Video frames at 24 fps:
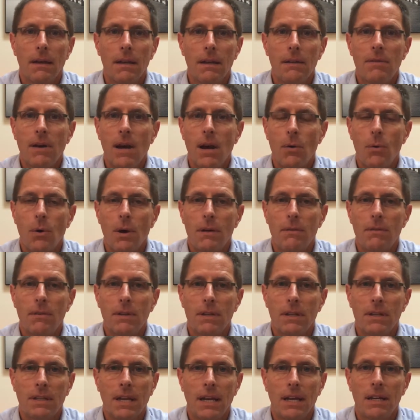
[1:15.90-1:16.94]
If, however,
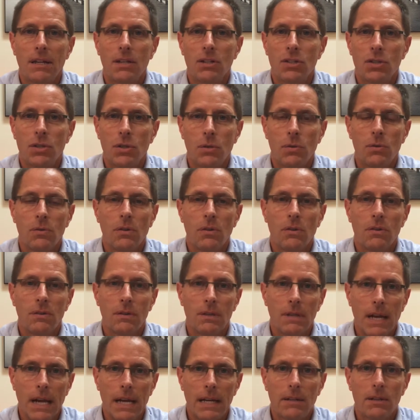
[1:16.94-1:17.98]
the tenant chooses
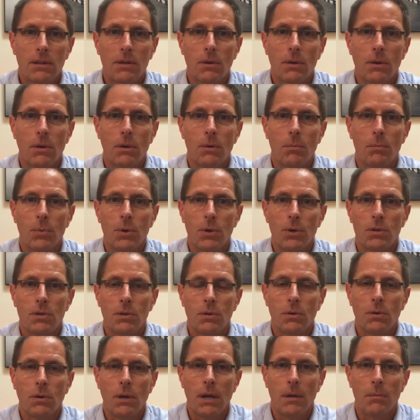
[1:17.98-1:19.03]
not to
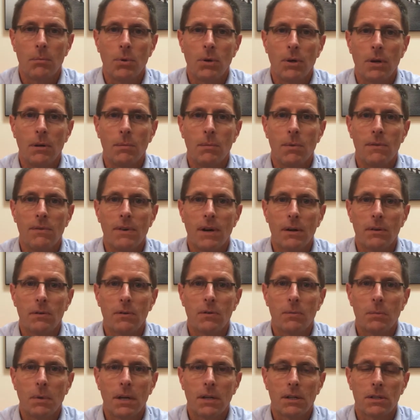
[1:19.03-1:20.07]
pursue a pre-move-out
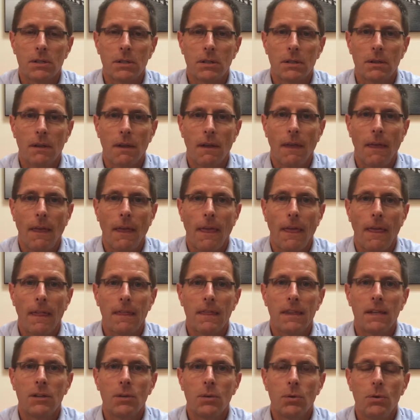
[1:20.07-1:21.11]
inspection,
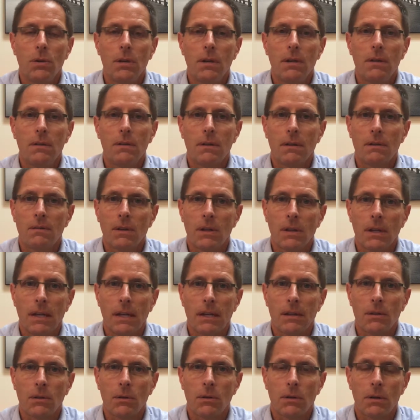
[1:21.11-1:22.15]
the duties of the
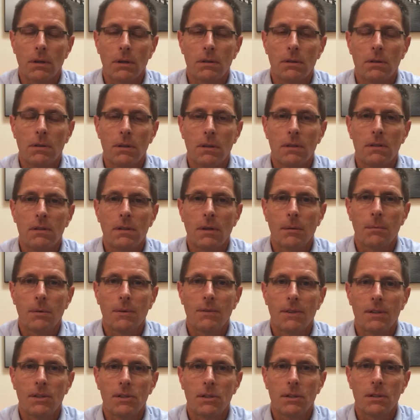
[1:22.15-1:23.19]
landlord under this
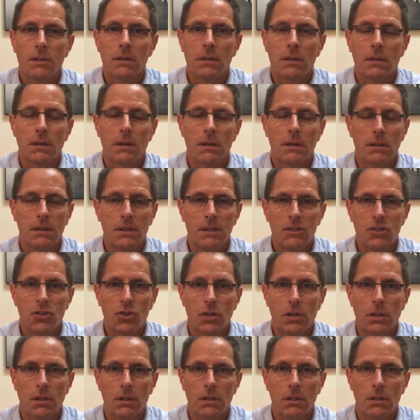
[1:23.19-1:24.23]
subdivision are
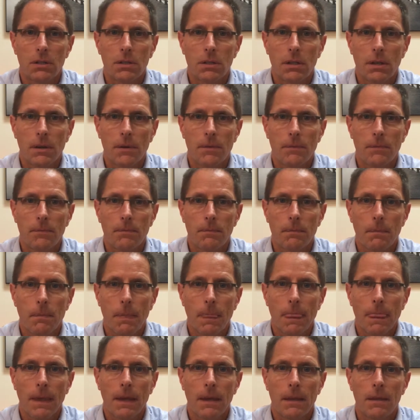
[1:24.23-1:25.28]
discharged.
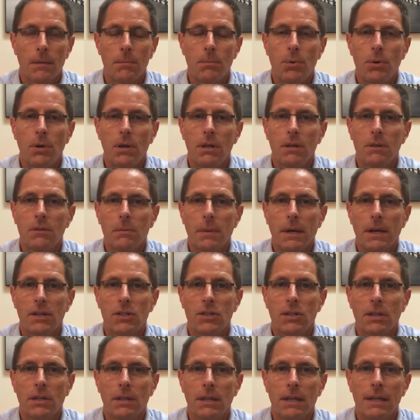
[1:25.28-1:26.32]
The
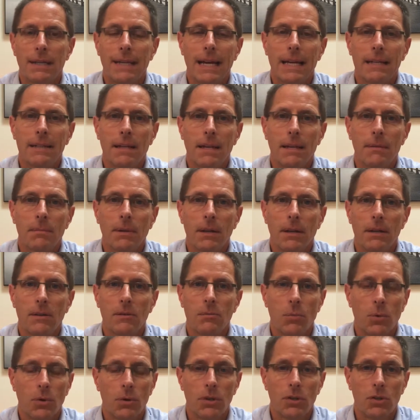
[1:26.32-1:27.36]
pre-inspection cannot take
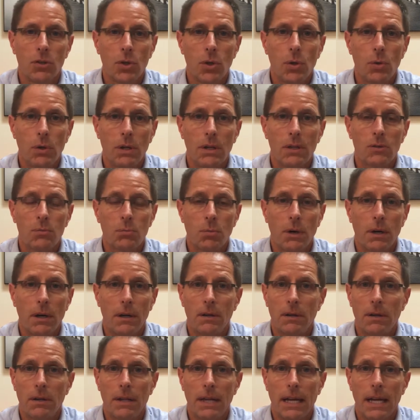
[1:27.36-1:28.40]
place more than 2 weeks
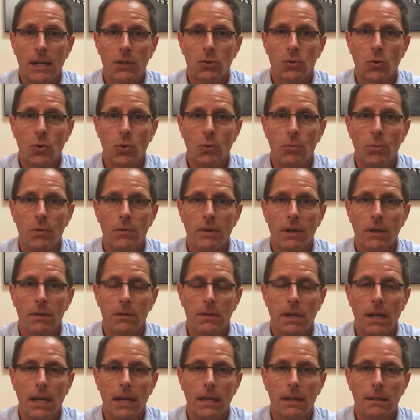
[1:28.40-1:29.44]
prior to the actual move-out
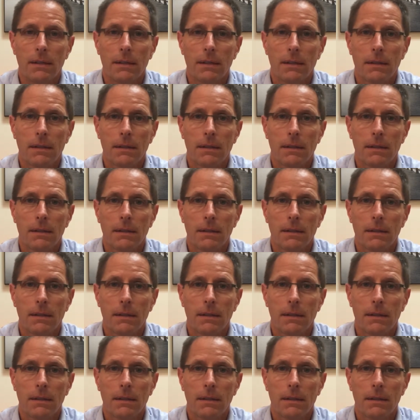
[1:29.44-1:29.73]
date.